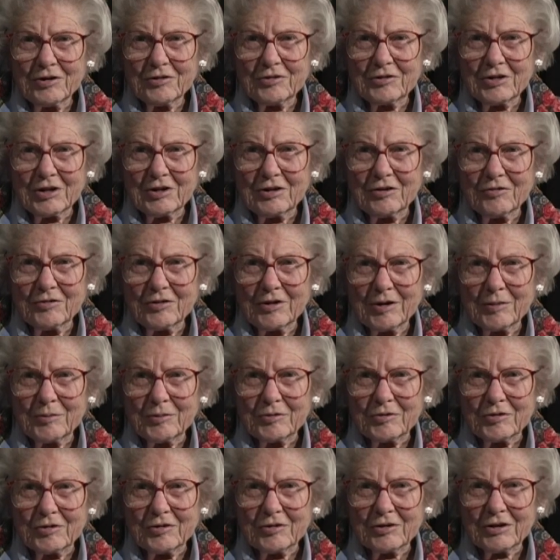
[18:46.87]
estate
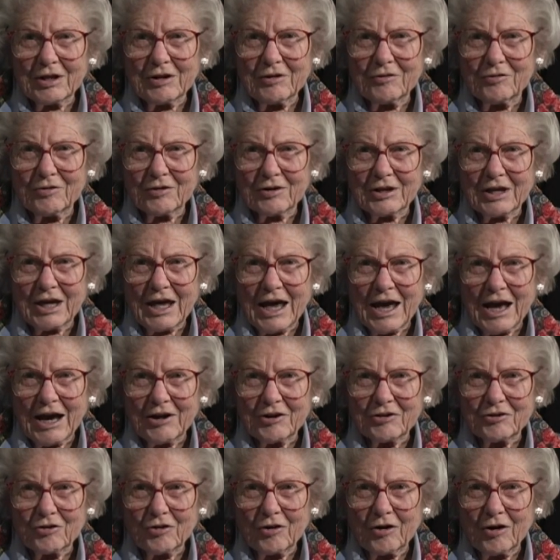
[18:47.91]
developers are looking for
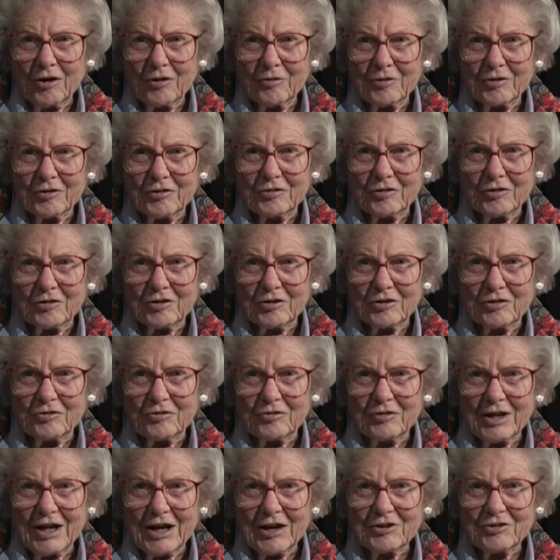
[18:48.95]
cash always, so just
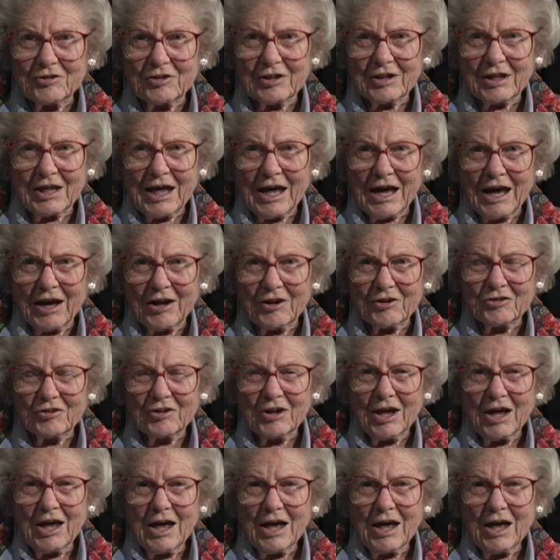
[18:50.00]
flash the cash.